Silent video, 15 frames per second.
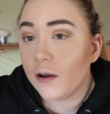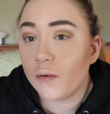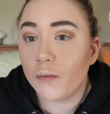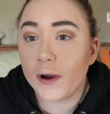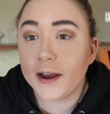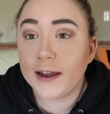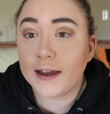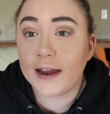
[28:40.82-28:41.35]

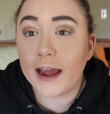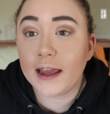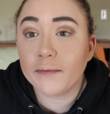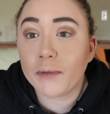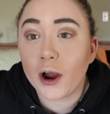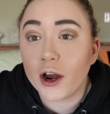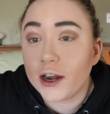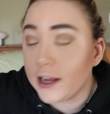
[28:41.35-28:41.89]
night
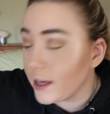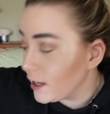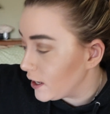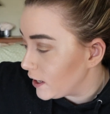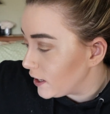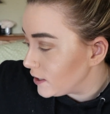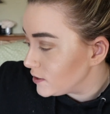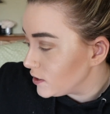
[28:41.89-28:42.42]

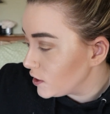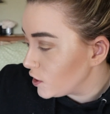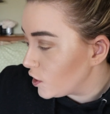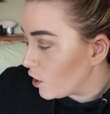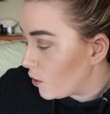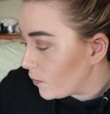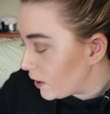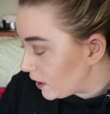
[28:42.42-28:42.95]
partying isn't
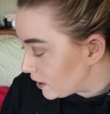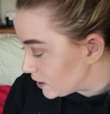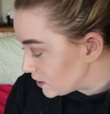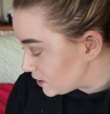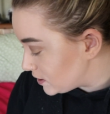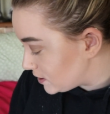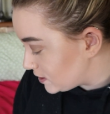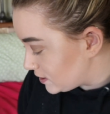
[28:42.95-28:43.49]
going,
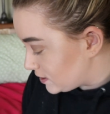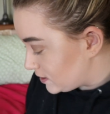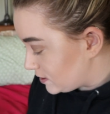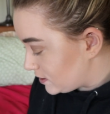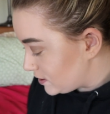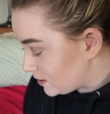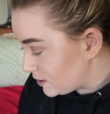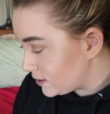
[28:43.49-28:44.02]

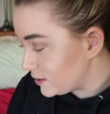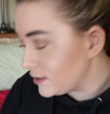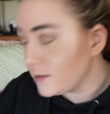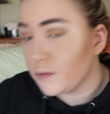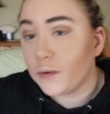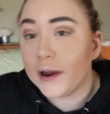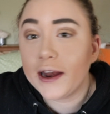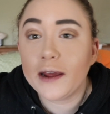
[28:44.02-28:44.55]

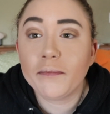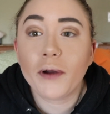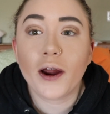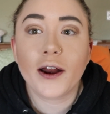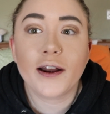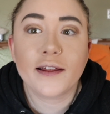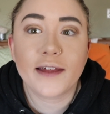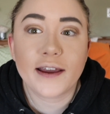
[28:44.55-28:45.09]

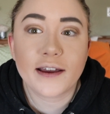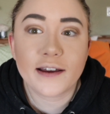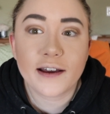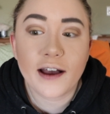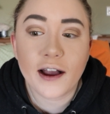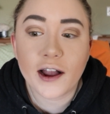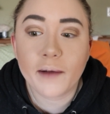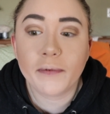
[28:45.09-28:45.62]
like
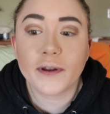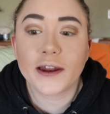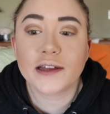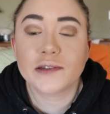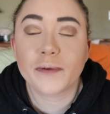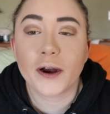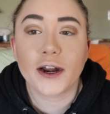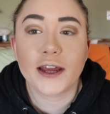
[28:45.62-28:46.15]
a couple
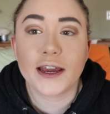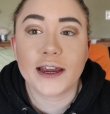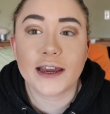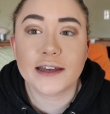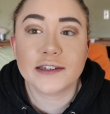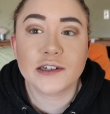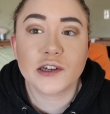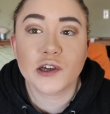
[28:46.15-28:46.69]
nights partying
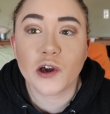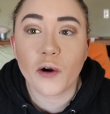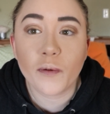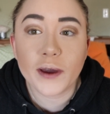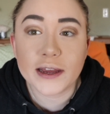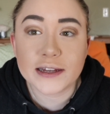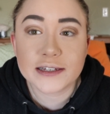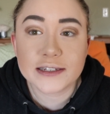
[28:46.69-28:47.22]
isn't
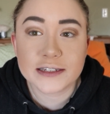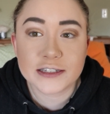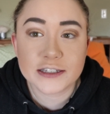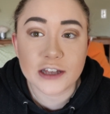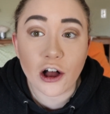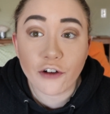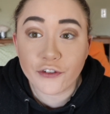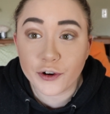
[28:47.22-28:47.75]
going to
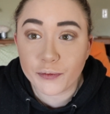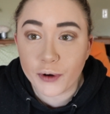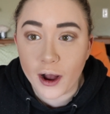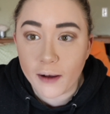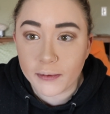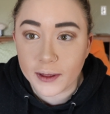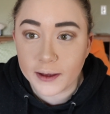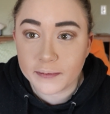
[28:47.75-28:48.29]
solve your
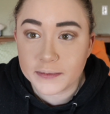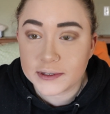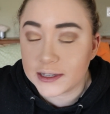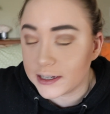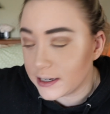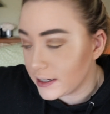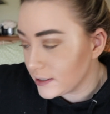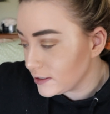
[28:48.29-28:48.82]
problems,
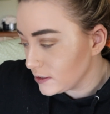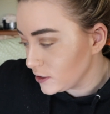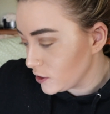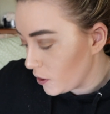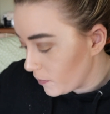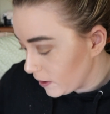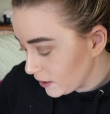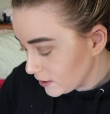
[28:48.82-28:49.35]
and it isn't
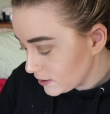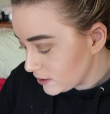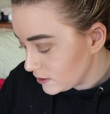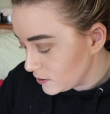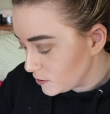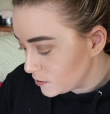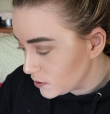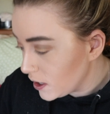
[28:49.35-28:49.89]
going
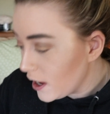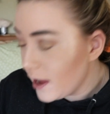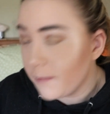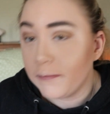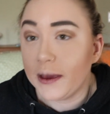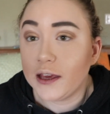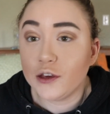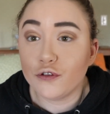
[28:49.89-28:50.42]
to
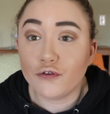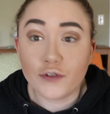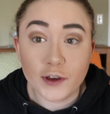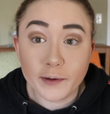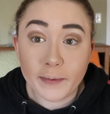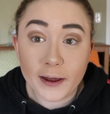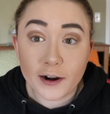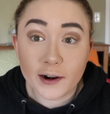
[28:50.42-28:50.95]
make you
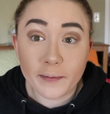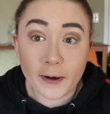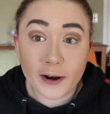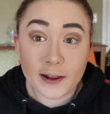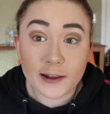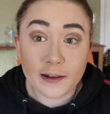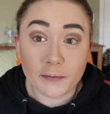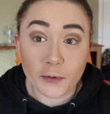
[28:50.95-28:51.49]
feel better about
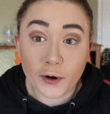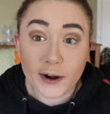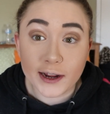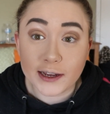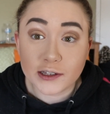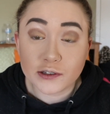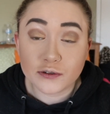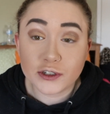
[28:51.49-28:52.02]
it in the
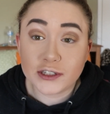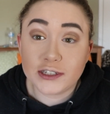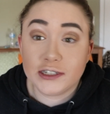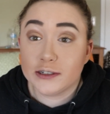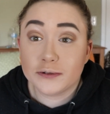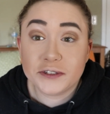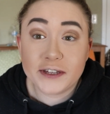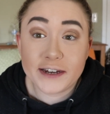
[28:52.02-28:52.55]
morning. So just
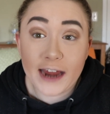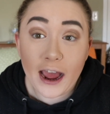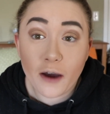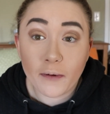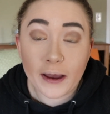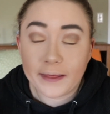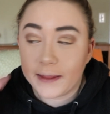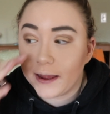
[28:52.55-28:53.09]
deal with it
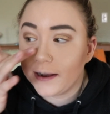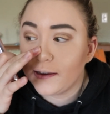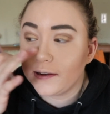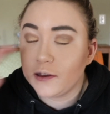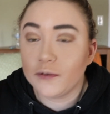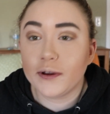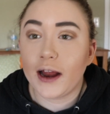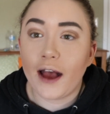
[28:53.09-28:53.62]
now, and then
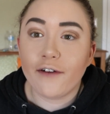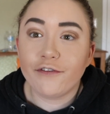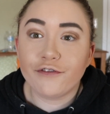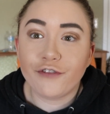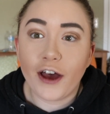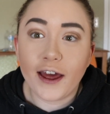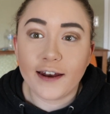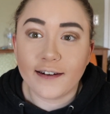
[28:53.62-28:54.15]
you can have
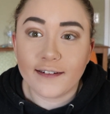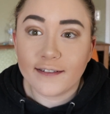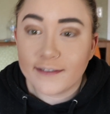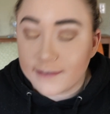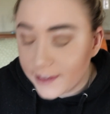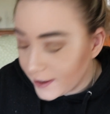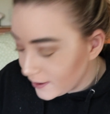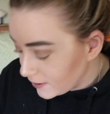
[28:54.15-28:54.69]
fun.
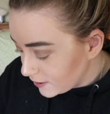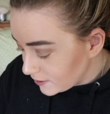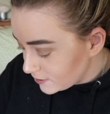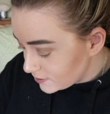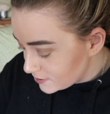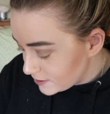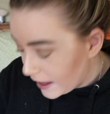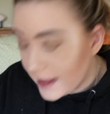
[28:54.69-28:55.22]
Like,
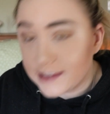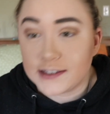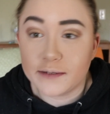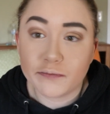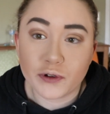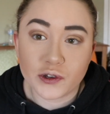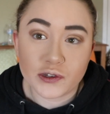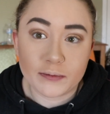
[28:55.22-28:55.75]
it's that
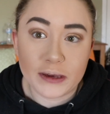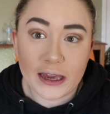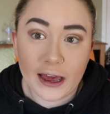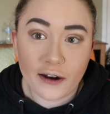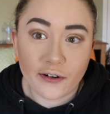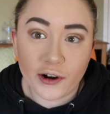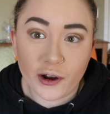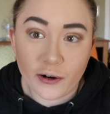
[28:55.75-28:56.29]
simple to me. I
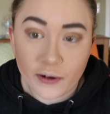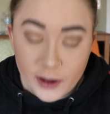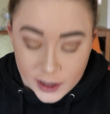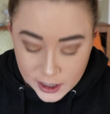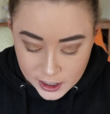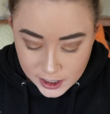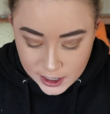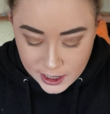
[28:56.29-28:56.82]
don't know.
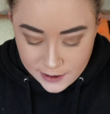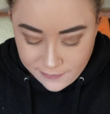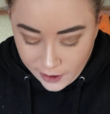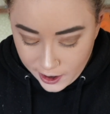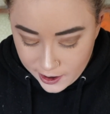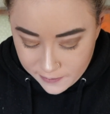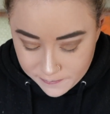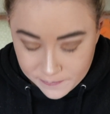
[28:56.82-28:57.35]
If
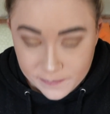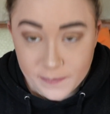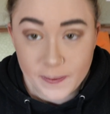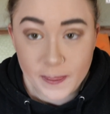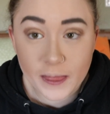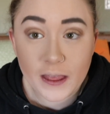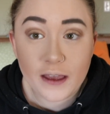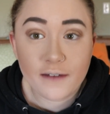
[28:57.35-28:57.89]
I'm
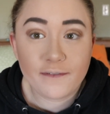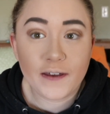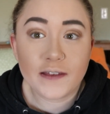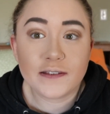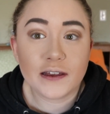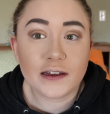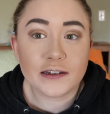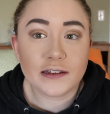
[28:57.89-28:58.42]

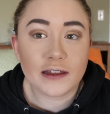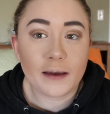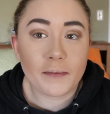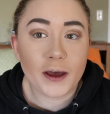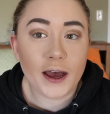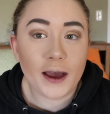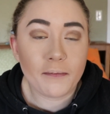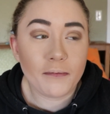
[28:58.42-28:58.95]
facing a
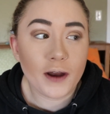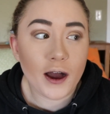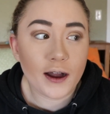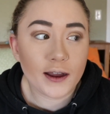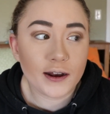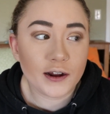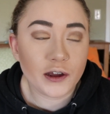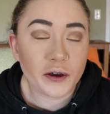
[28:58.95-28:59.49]
dilemma, I'm not
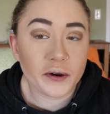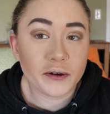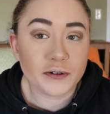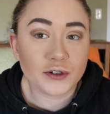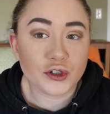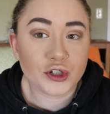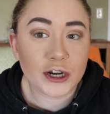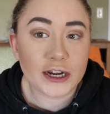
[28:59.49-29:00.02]
gonna go out
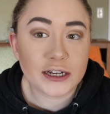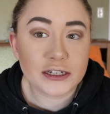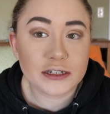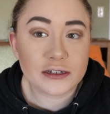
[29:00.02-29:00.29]
and drink